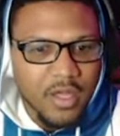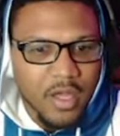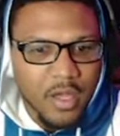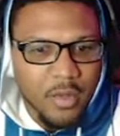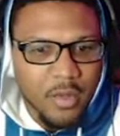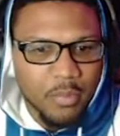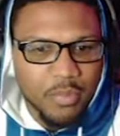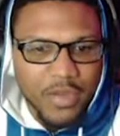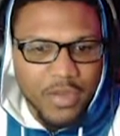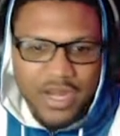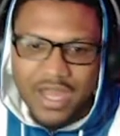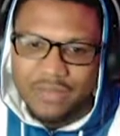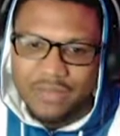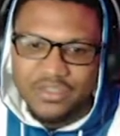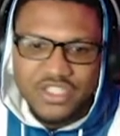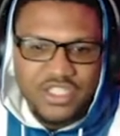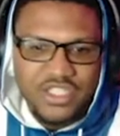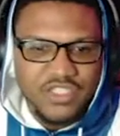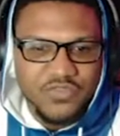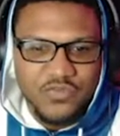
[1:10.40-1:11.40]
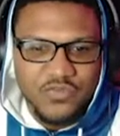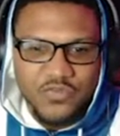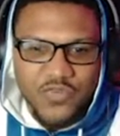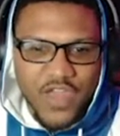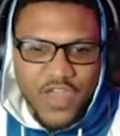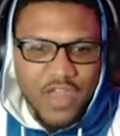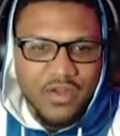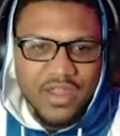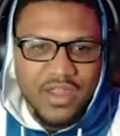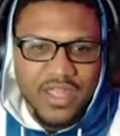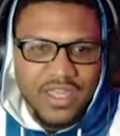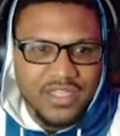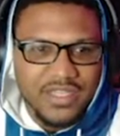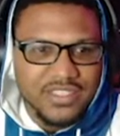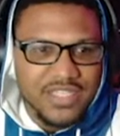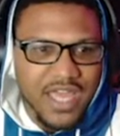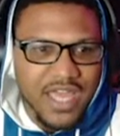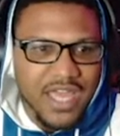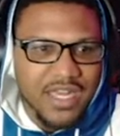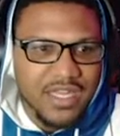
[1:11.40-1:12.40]
but I'm just very
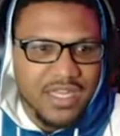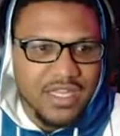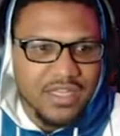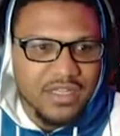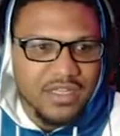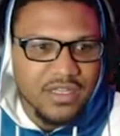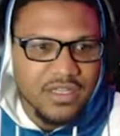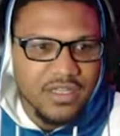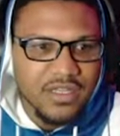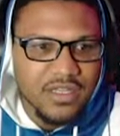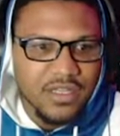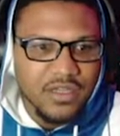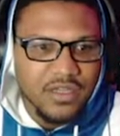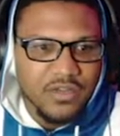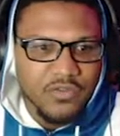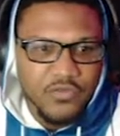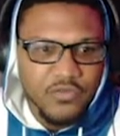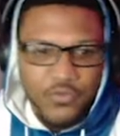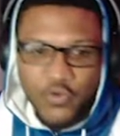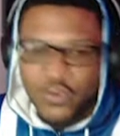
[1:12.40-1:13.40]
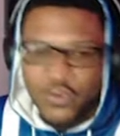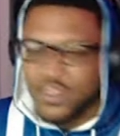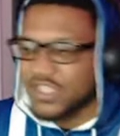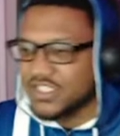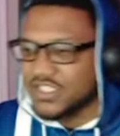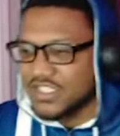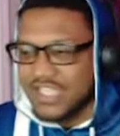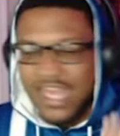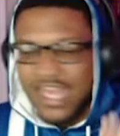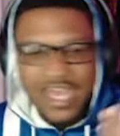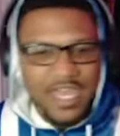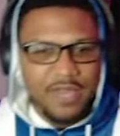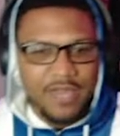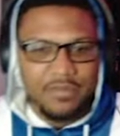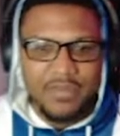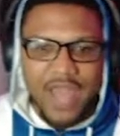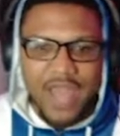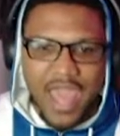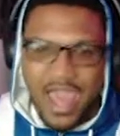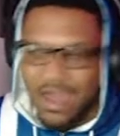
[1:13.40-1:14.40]
excited for this
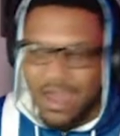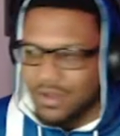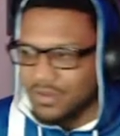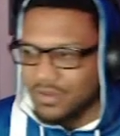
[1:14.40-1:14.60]
game now,